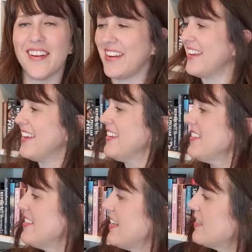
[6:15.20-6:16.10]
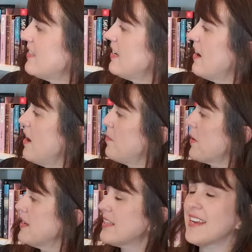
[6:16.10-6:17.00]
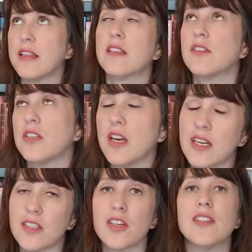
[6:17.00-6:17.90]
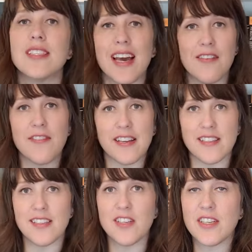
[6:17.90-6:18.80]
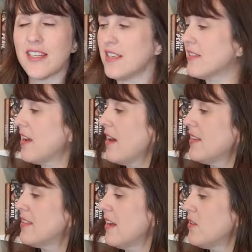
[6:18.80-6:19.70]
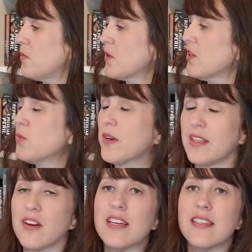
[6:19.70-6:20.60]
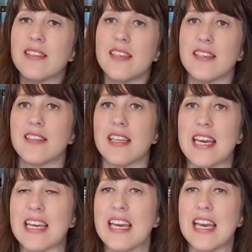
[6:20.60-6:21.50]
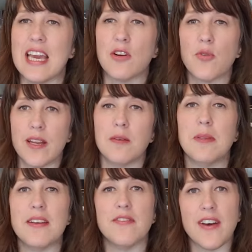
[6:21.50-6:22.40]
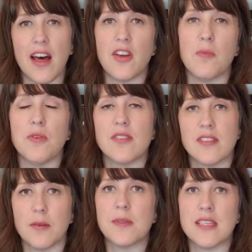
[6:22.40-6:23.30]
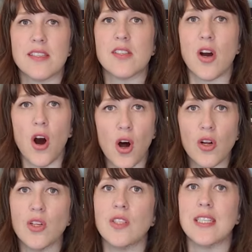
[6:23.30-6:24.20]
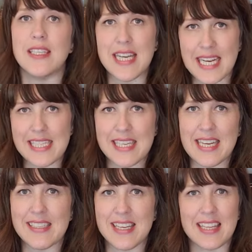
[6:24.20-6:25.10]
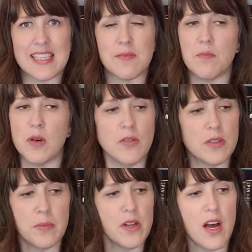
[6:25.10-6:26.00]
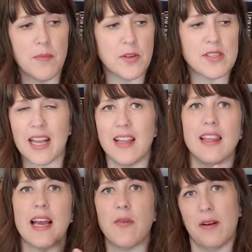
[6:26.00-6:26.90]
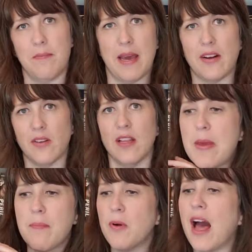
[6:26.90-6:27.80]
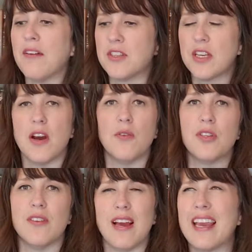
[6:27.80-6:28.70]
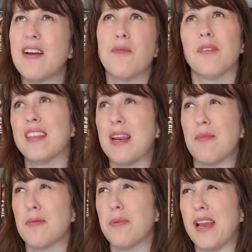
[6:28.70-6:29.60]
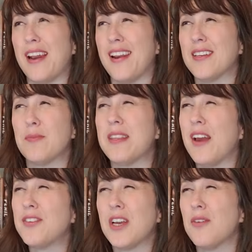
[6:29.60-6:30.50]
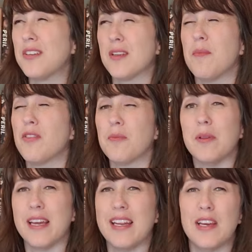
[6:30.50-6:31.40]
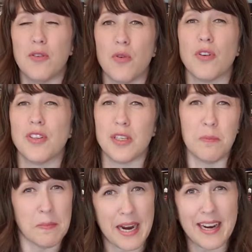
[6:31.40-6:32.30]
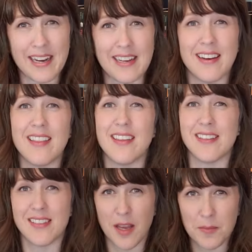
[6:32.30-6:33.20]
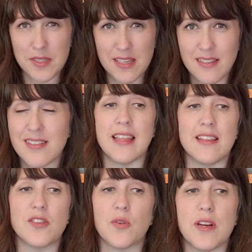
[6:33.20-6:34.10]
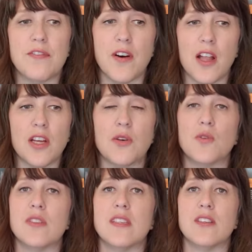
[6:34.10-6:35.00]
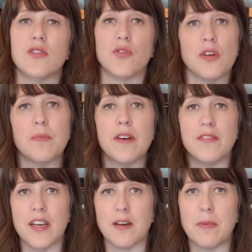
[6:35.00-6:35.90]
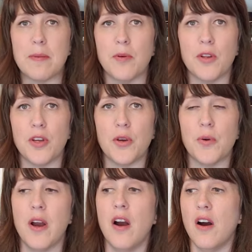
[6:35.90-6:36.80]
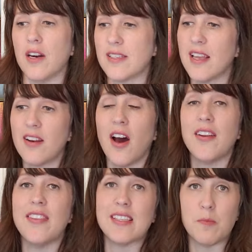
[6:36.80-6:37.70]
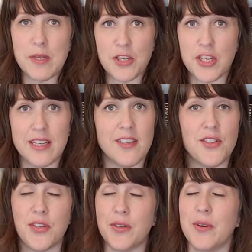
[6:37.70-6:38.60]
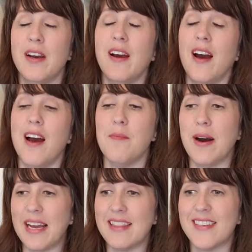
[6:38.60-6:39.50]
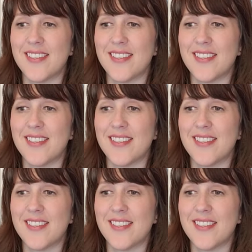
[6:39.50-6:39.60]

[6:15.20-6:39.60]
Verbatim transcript: it is, Nyxia Uprising. This is a young adult sci-fi series. Uh, it's set in a world where there is this like incredibly valuable substance called Nixie. It's like this moldable, almost like a liquid metal. People have to go to, I can't remember what the name of the planet is, but they have to go to some other planet in order to mine this substance. And the story follows this group of young people who are sent on this mission to uh, mine this